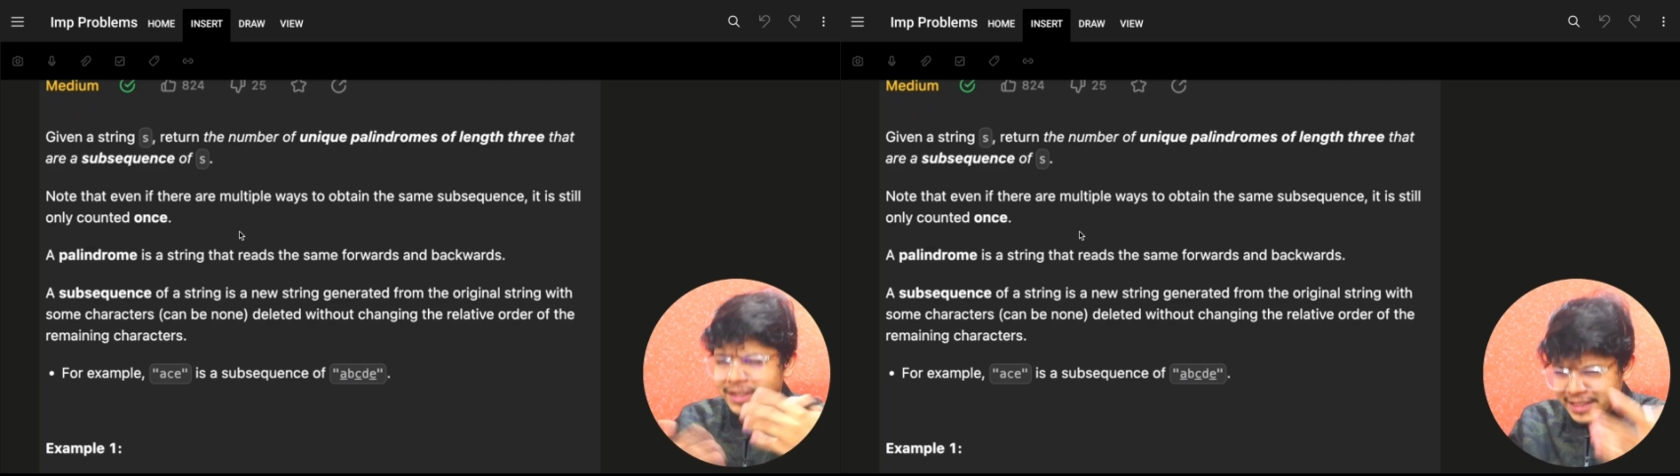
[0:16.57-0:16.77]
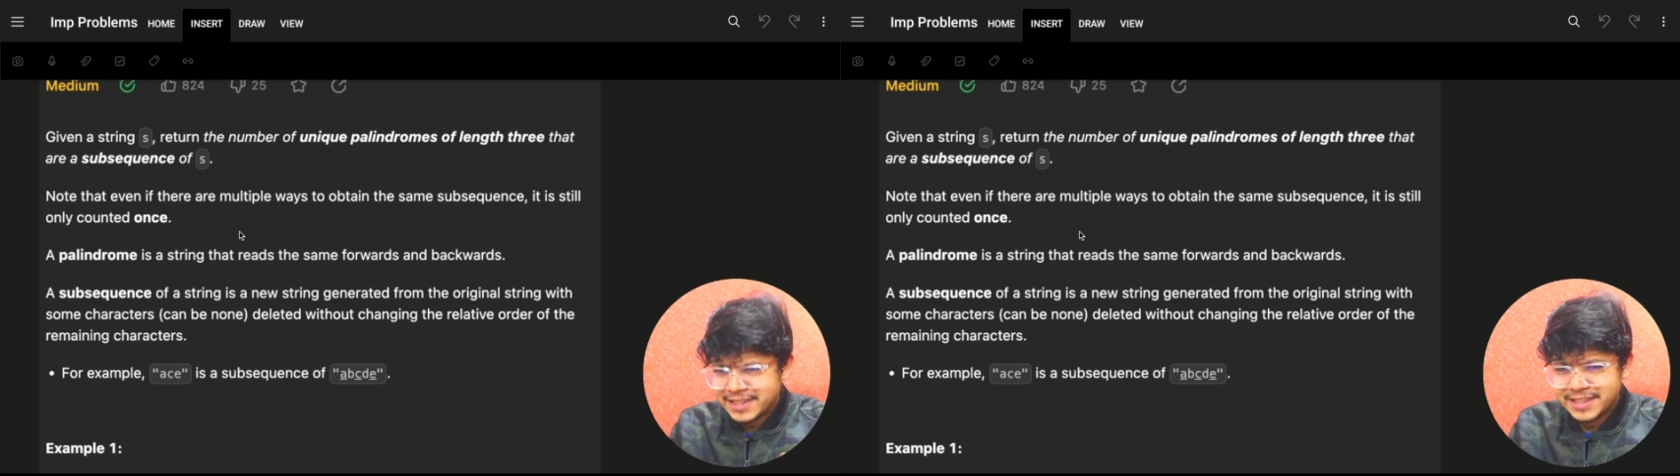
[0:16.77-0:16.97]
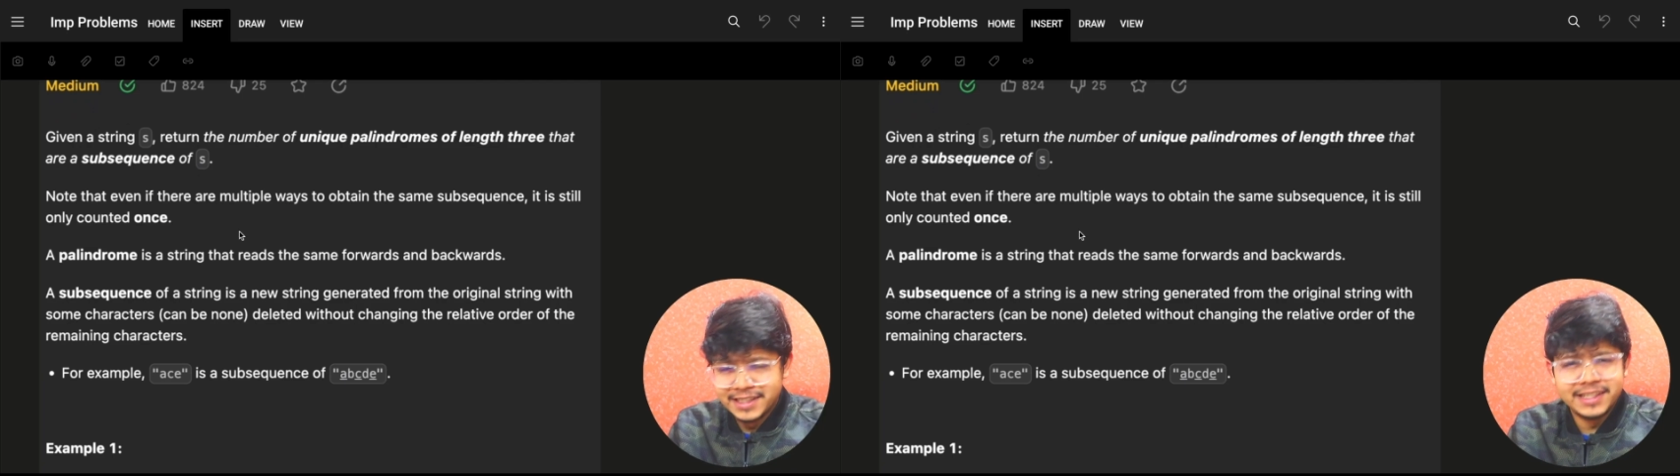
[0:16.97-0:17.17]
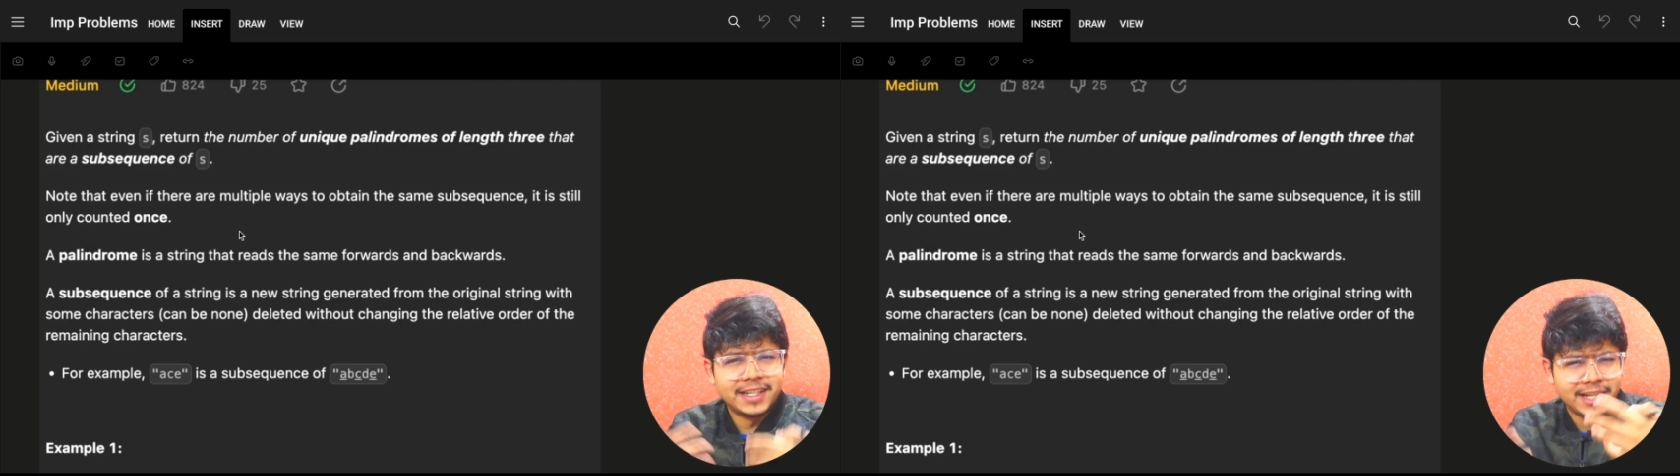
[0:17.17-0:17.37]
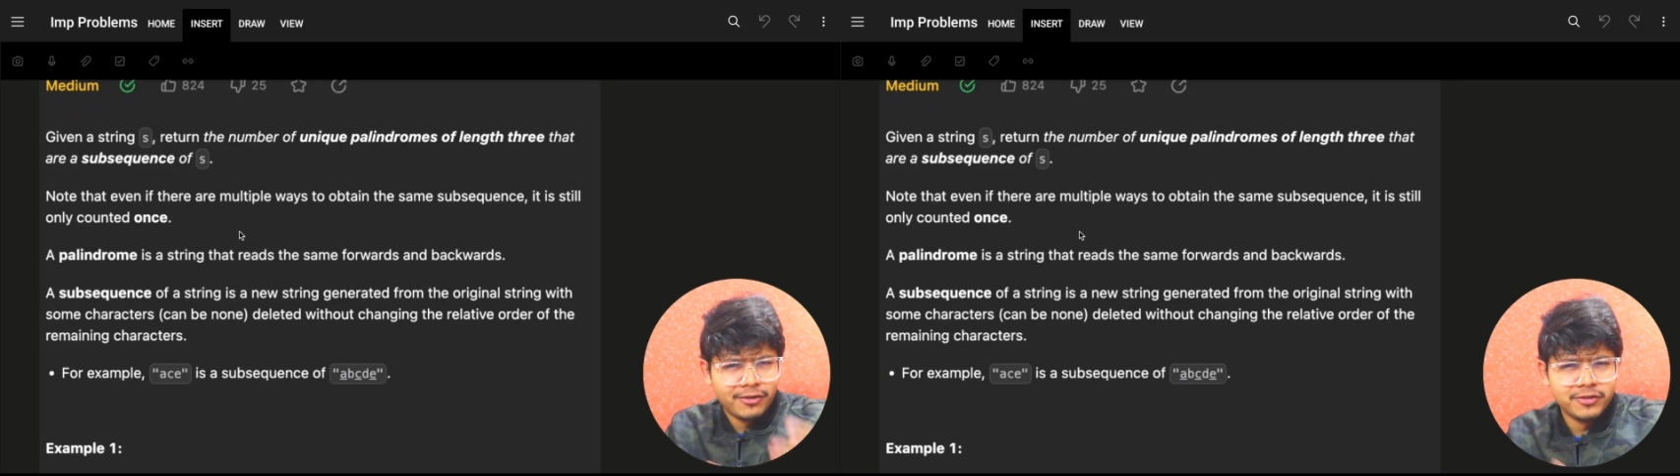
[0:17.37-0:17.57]
Let's see
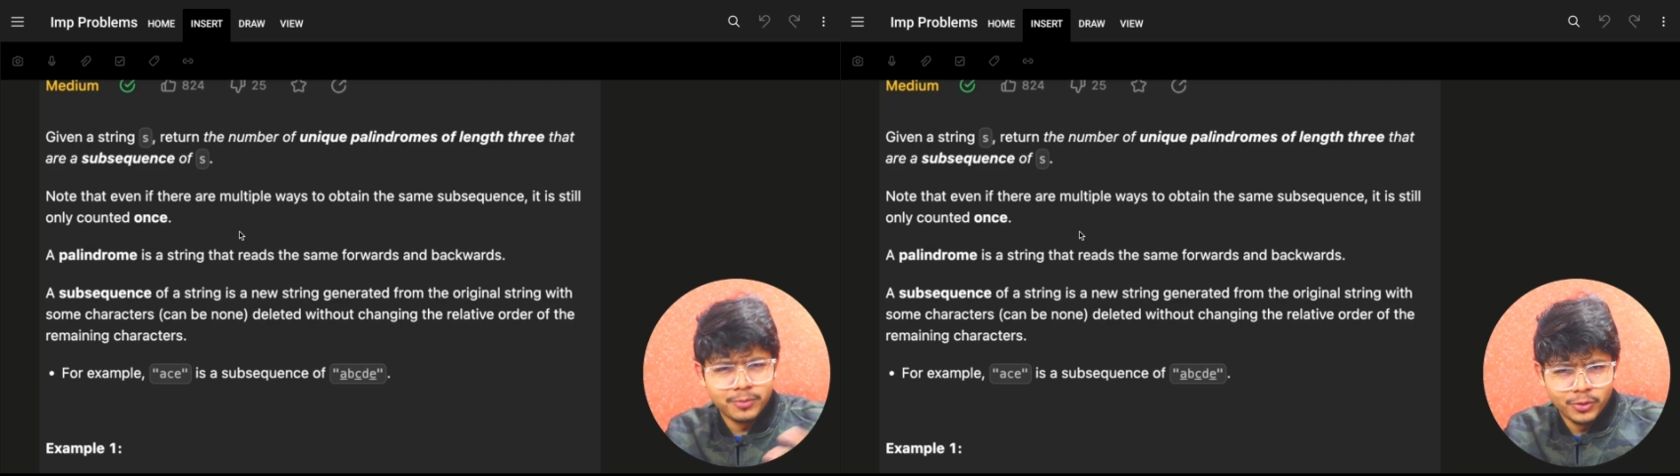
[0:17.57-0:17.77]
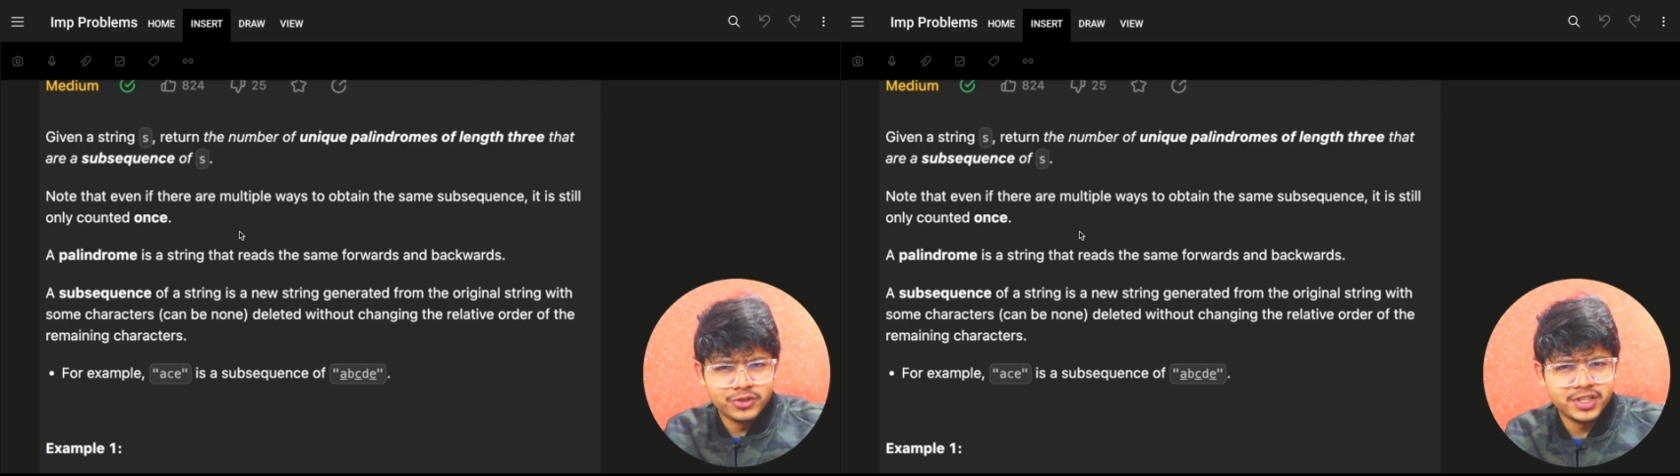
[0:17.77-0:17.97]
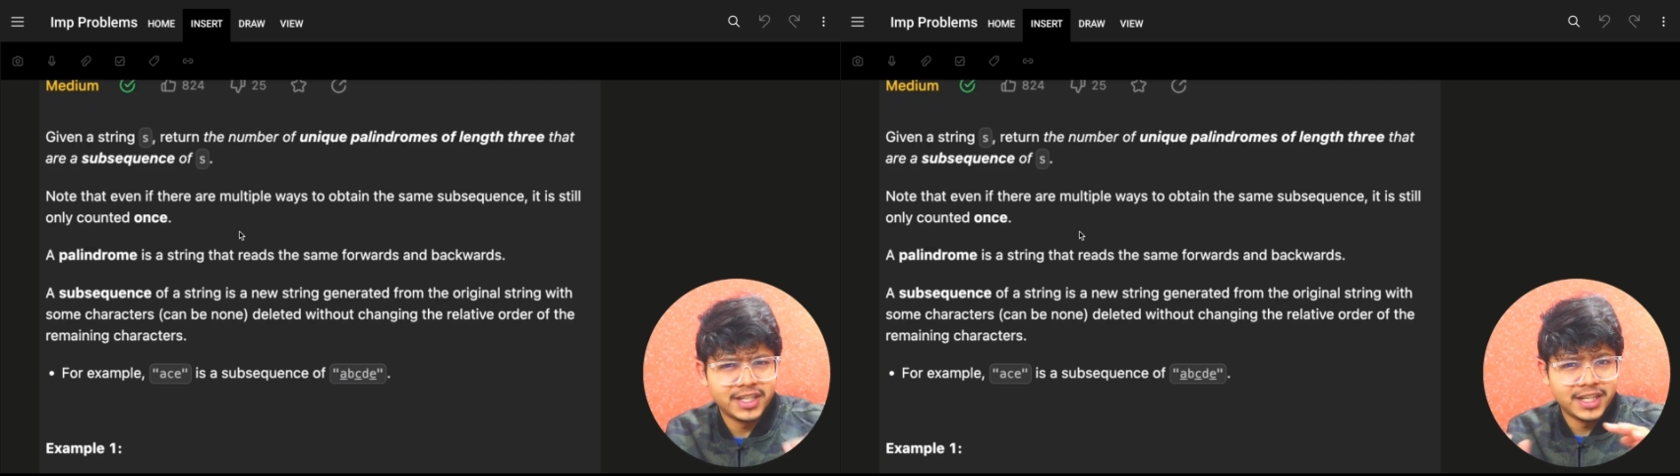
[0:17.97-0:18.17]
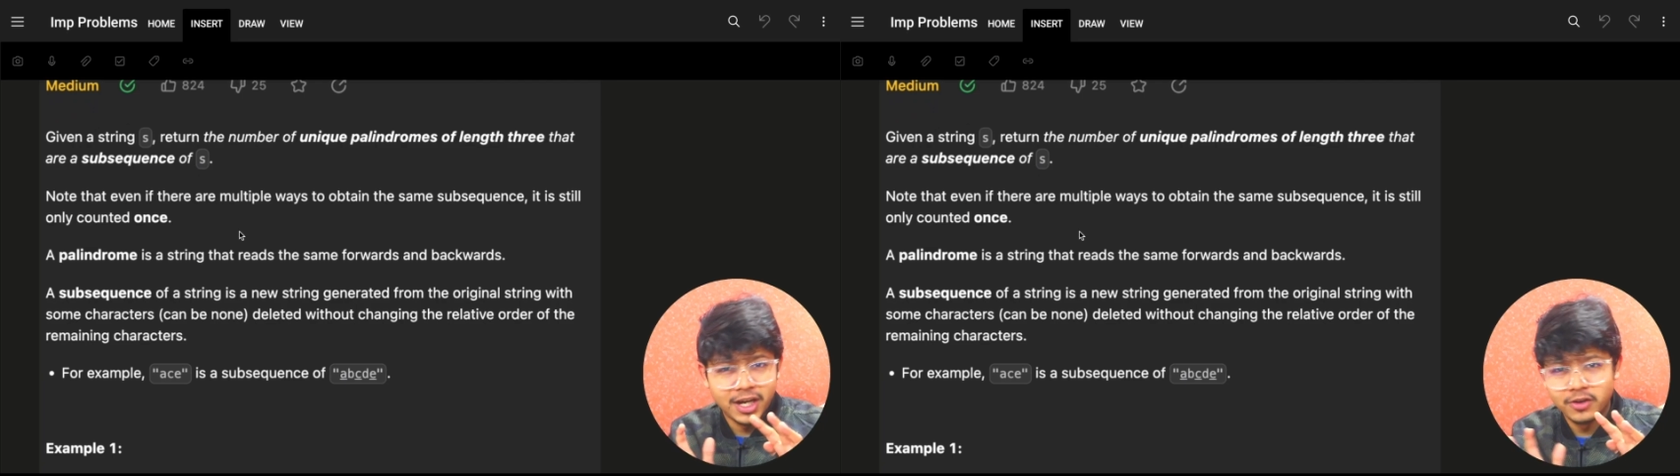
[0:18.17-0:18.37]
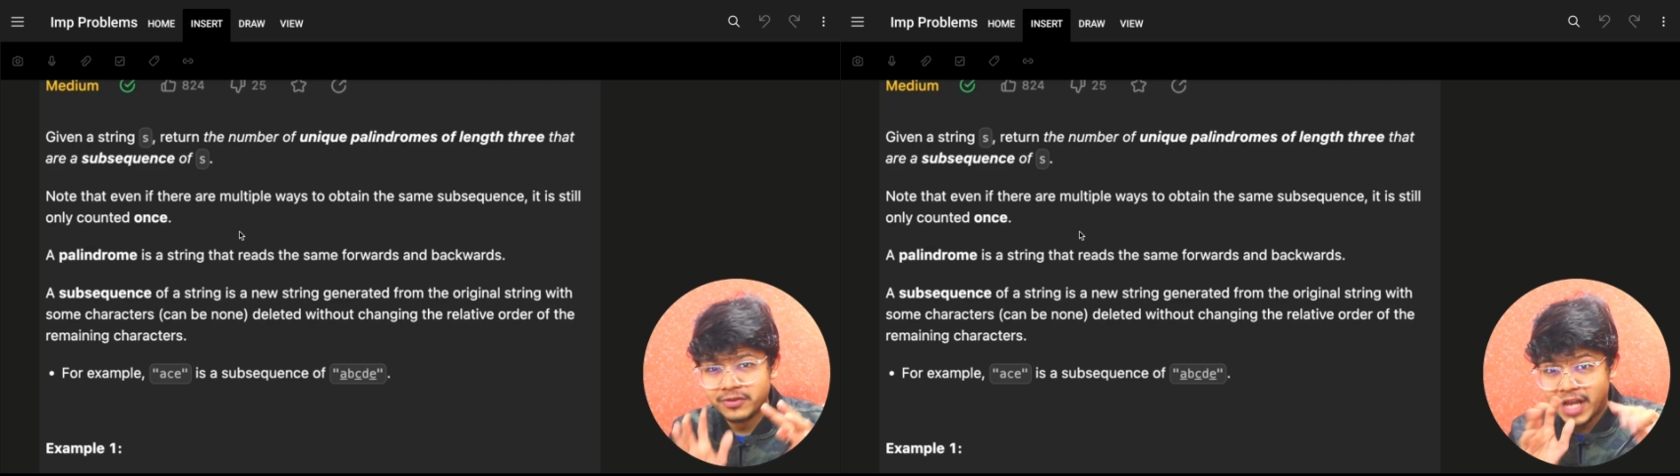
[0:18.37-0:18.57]
that how we approach it and how we